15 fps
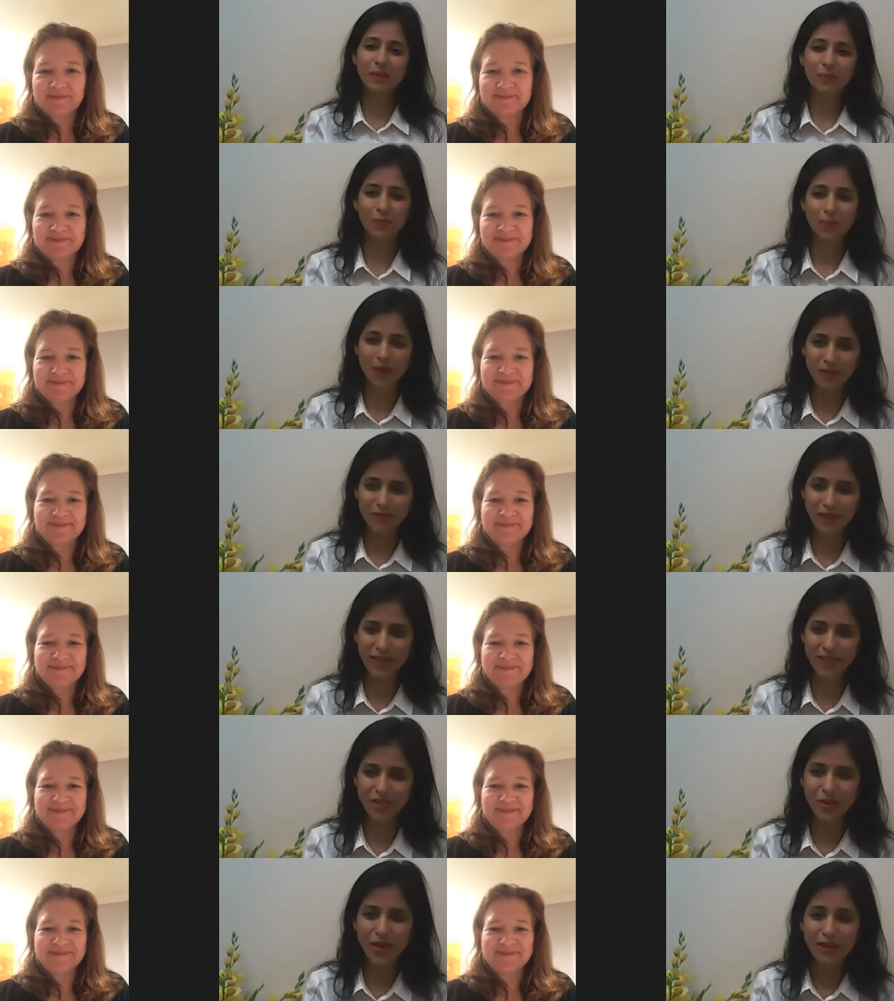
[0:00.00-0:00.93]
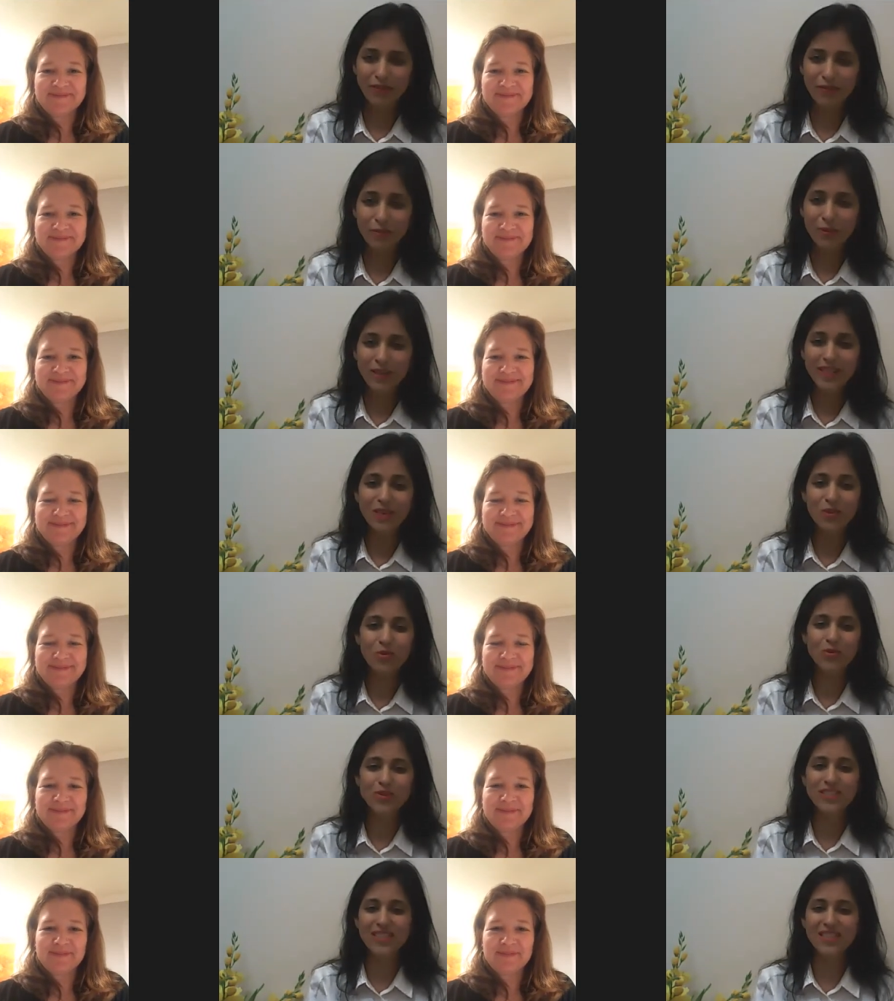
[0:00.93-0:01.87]
Speaker 1: Perfect. So everybody
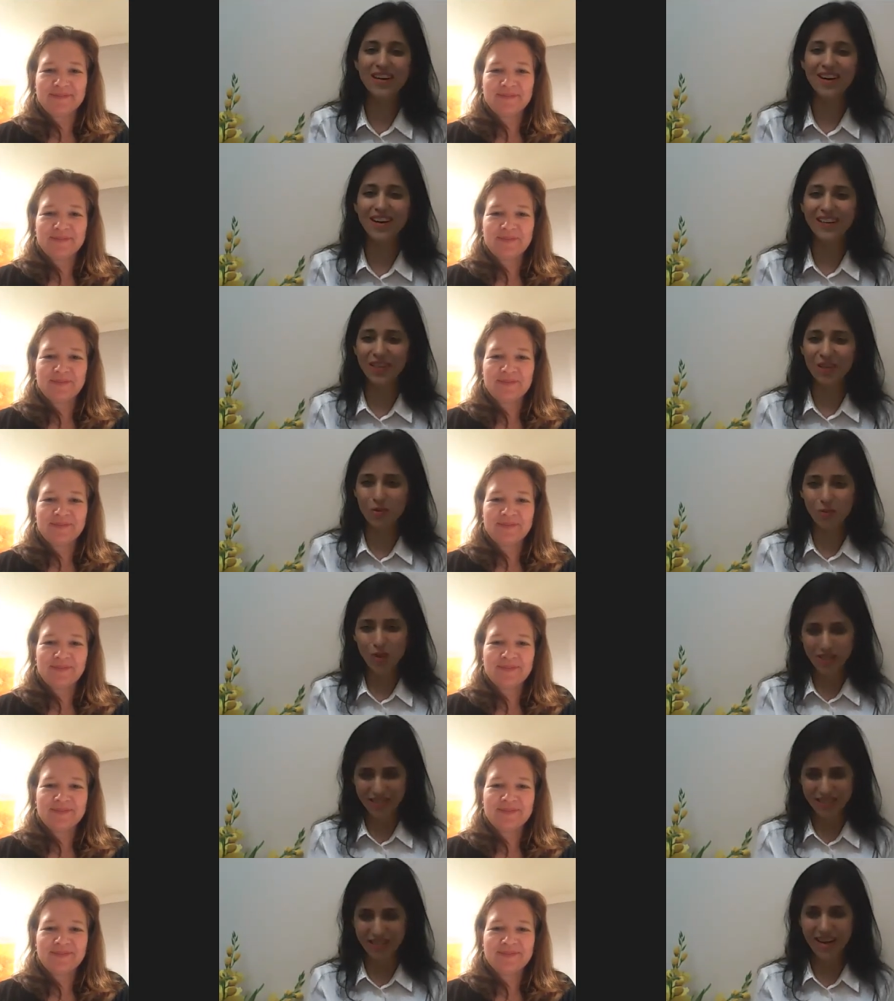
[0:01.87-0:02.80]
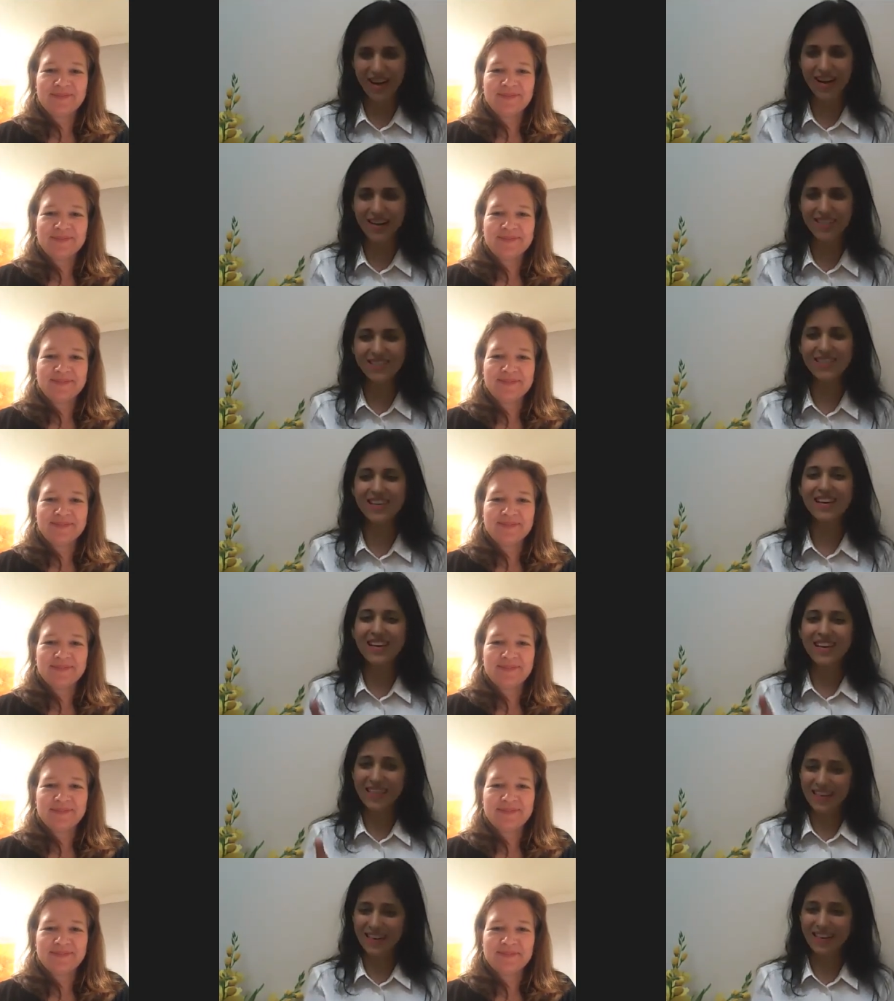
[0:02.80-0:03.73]
who's uh, you know watching us
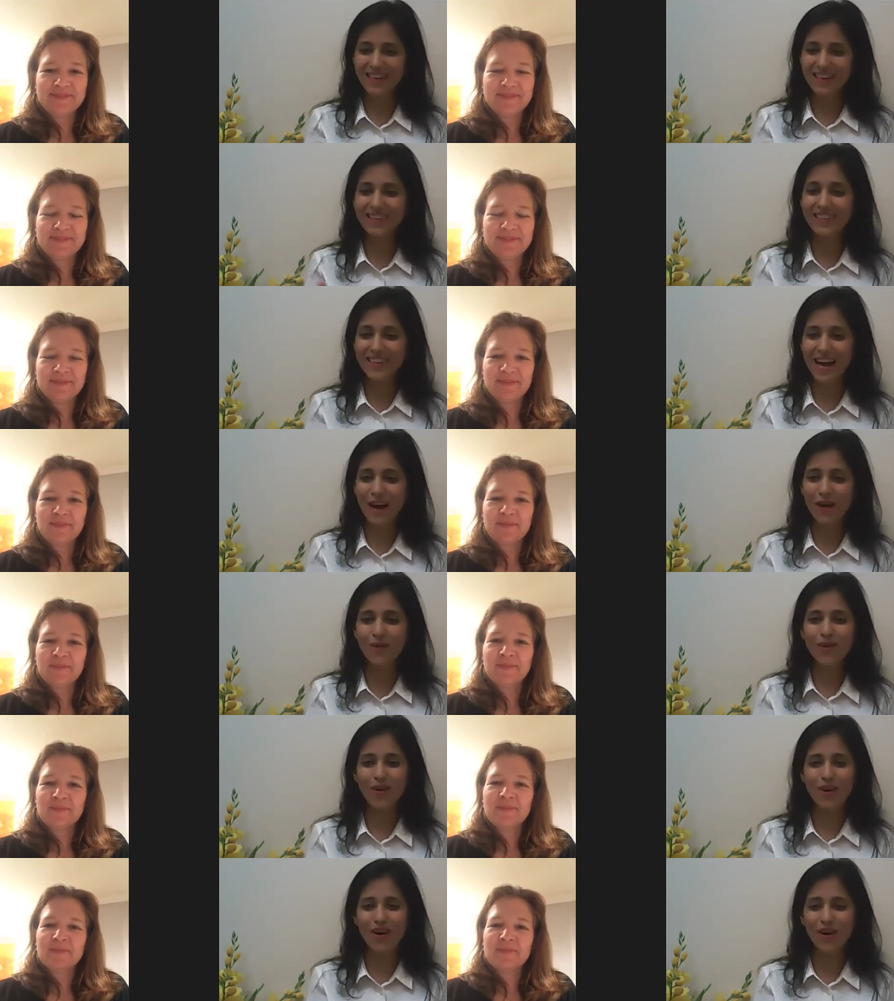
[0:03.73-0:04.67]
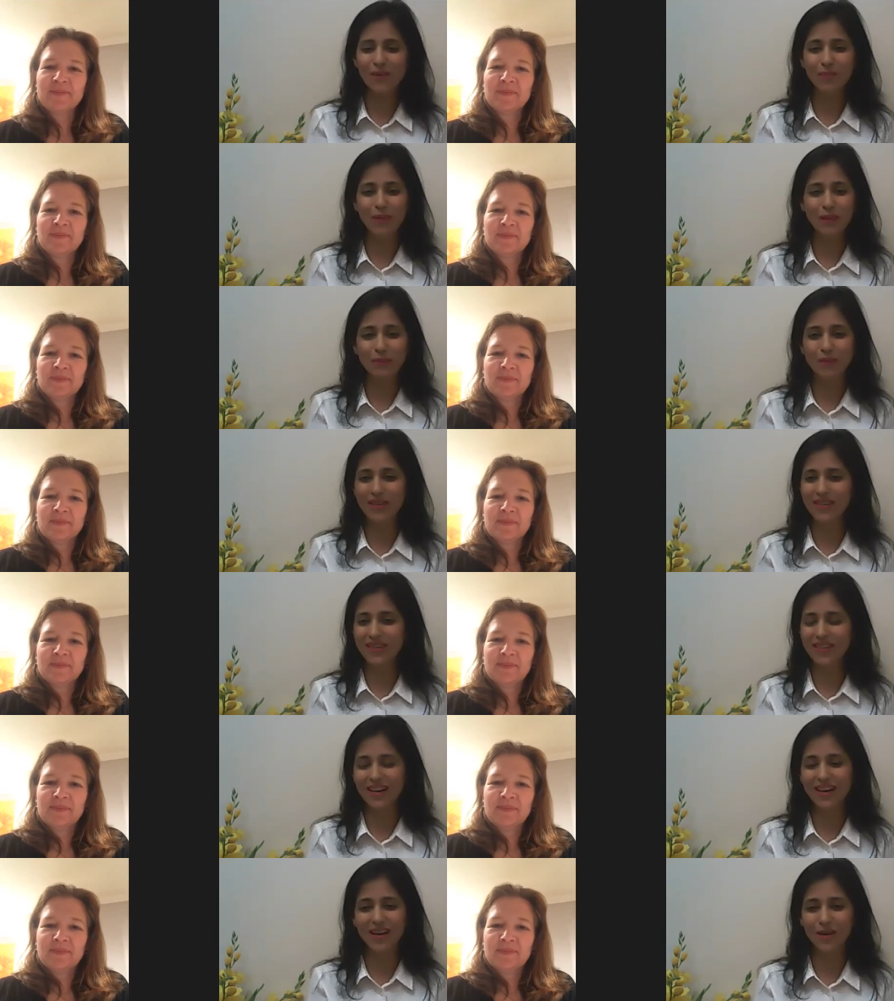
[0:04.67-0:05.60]
here now, or maybe
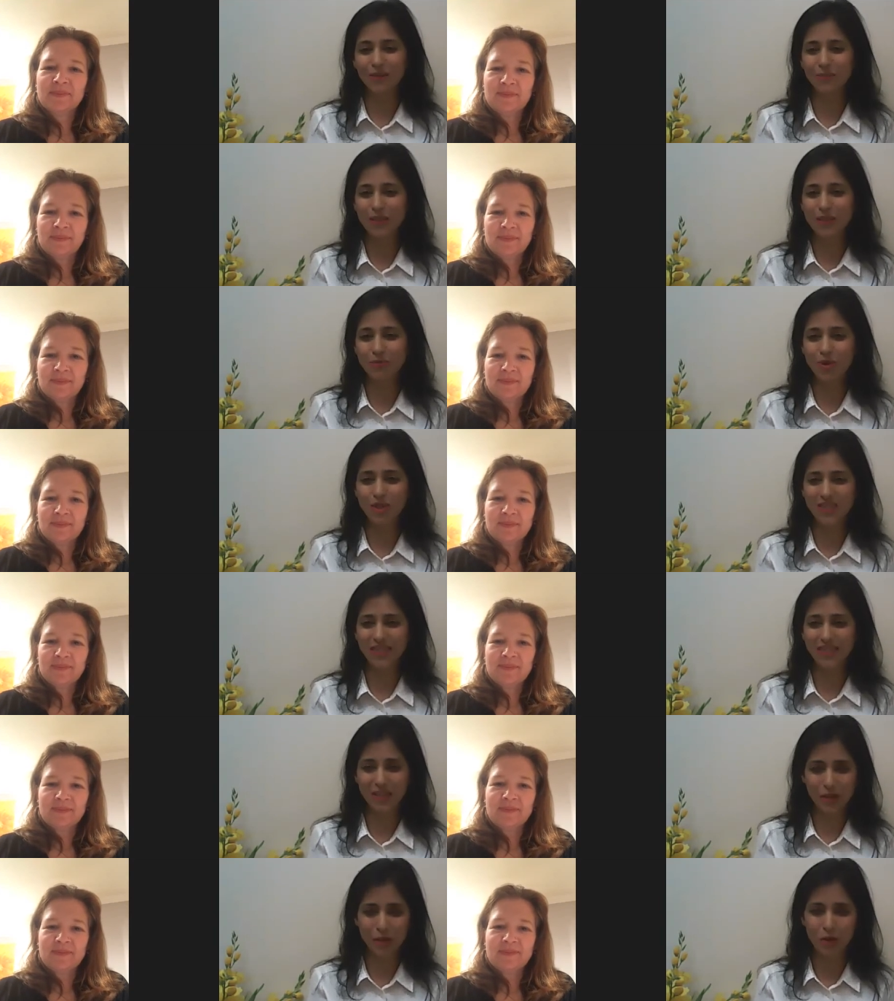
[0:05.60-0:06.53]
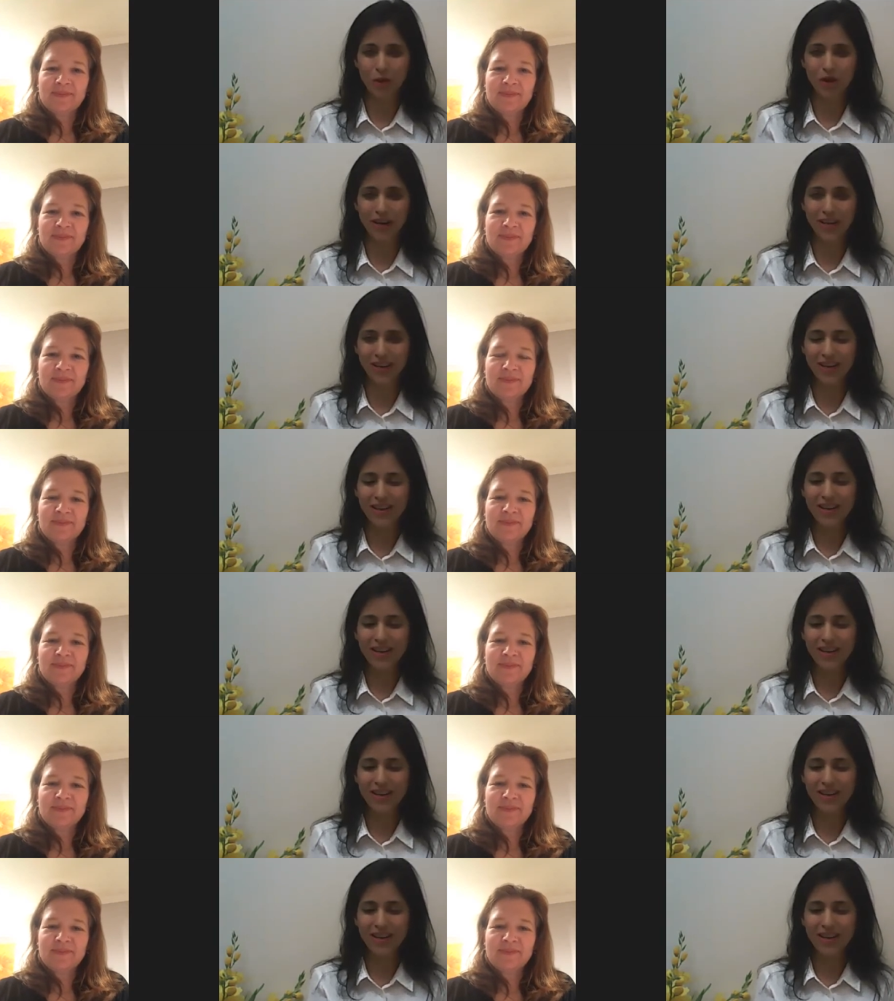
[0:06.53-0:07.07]
uh, is watching the recording,